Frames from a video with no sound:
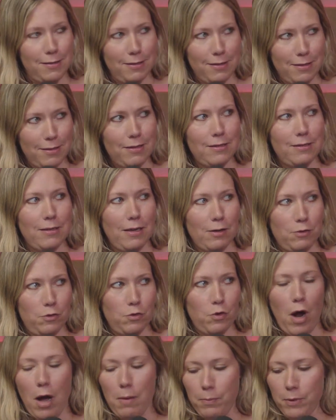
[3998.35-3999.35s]
So this is like a
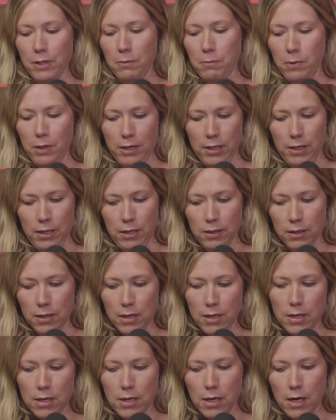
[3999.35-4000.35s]
drop in the bucket.
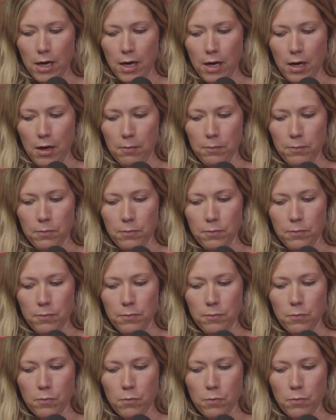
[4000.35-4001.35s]
A
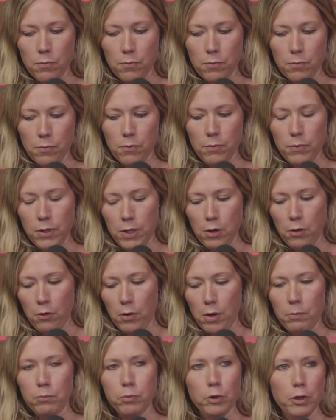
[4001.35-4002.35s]

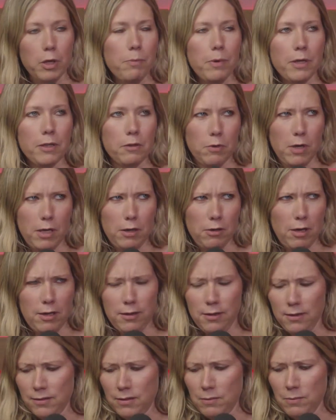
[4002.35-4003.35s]
blip on the radar, I
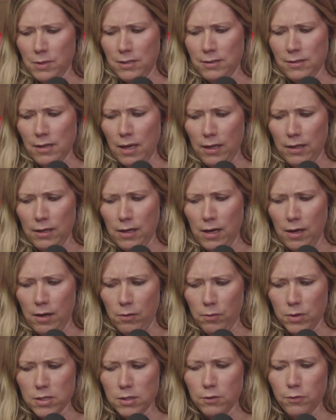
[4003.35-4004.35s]
think somebody said,
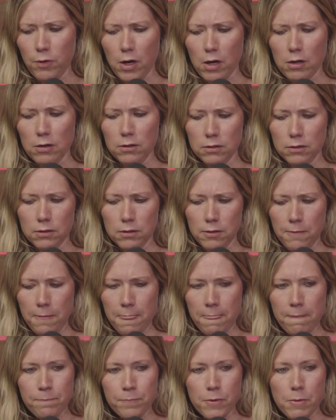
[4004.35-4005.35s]
which is fair.
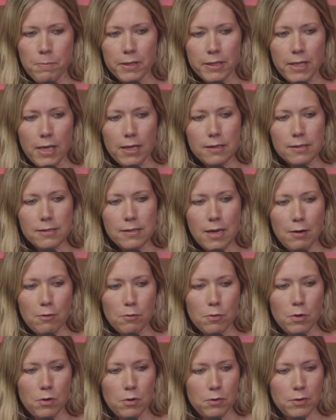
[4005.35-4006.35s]
But that is a
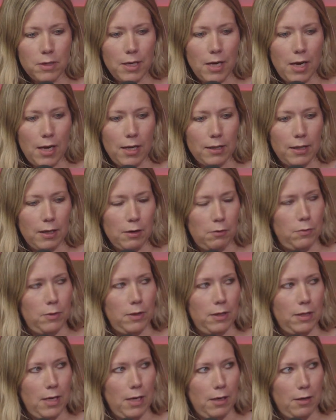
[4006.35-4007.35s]
road that I
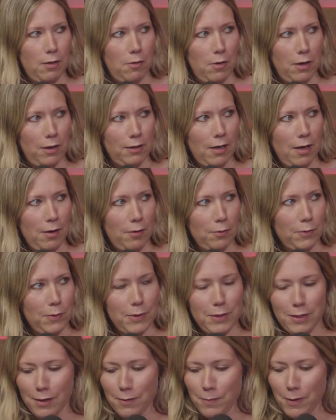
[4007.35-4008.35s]
really hate going down when
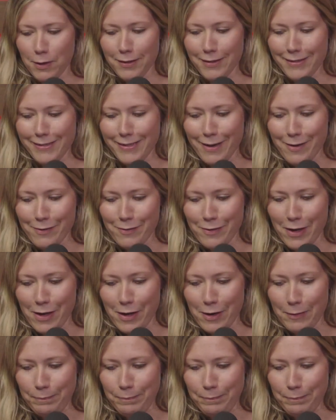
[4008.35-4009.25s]
we talk about this stuff.